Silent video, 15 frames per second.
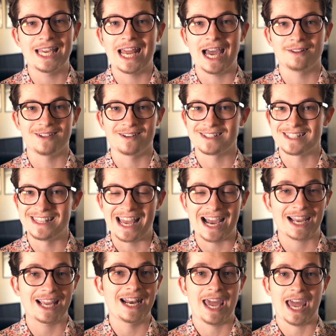get out there. It's
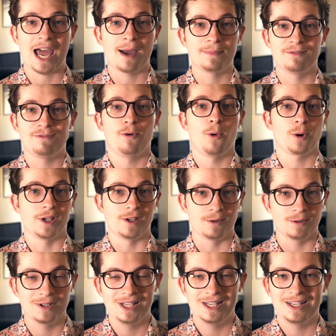not gonna happen for
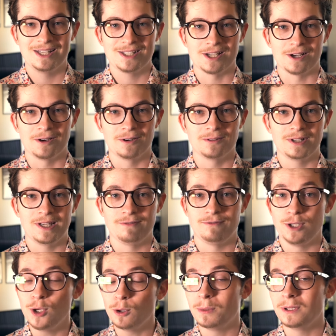you. So if
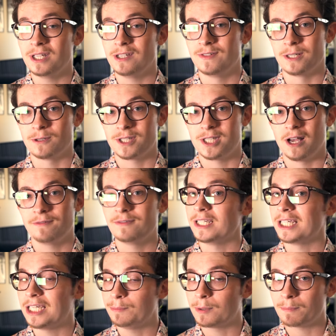you believe in yourself and you
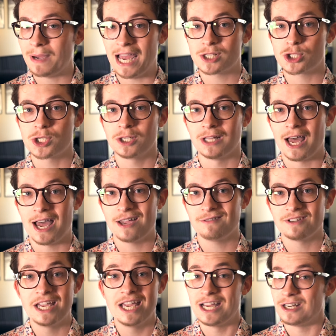keep your passion
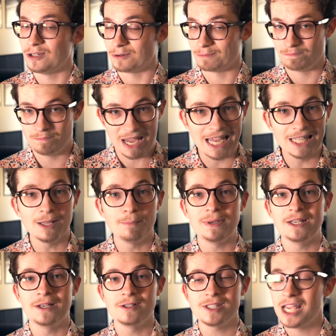alive and you're paying the
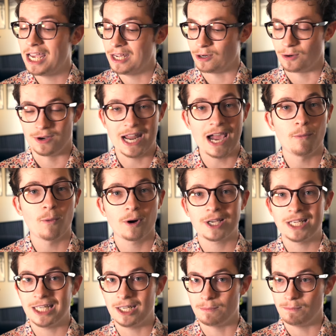bills and you're
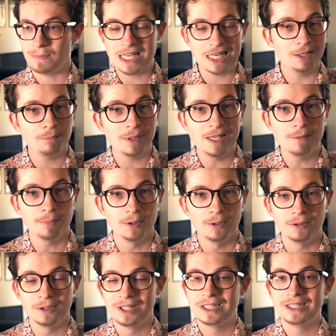networking and meeting
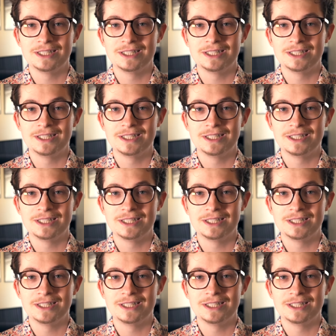people,